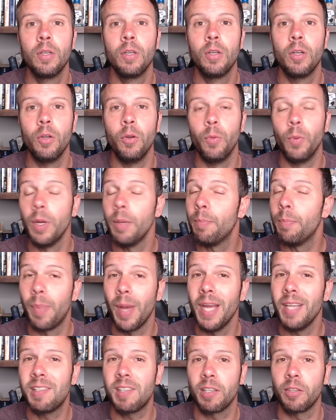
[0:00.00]
who we
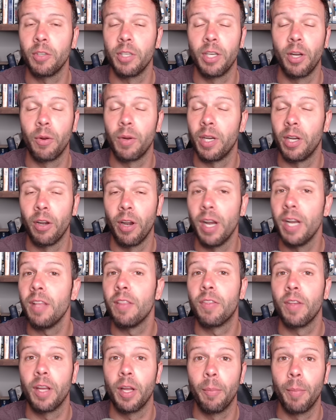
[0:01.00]
basically don't hear
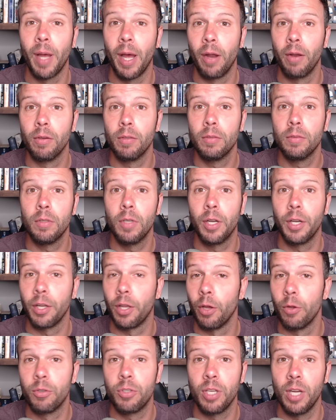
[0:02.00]
anything about a
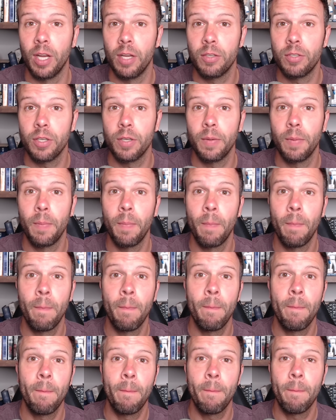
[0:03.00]
negotiation
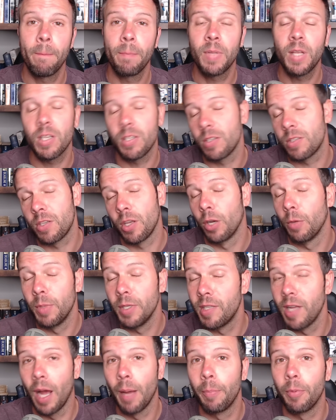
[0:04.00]
because it's going to be
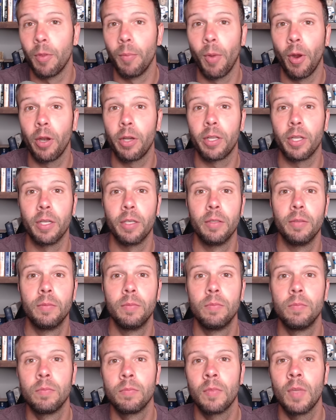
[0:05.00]
top of the market
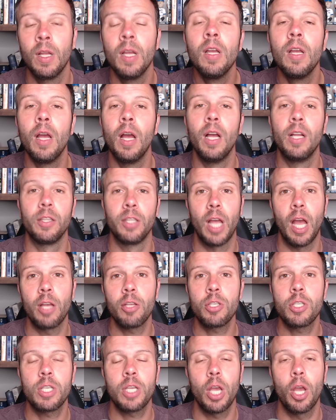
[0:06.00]
and
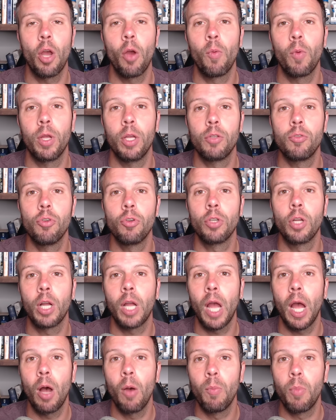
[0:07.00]
that's scary to the
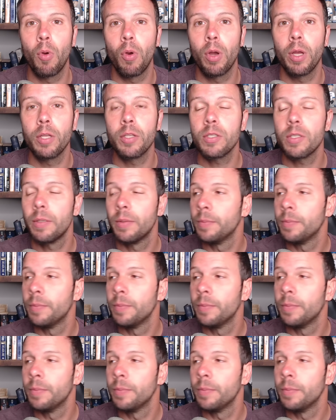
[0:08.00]
Cowboys.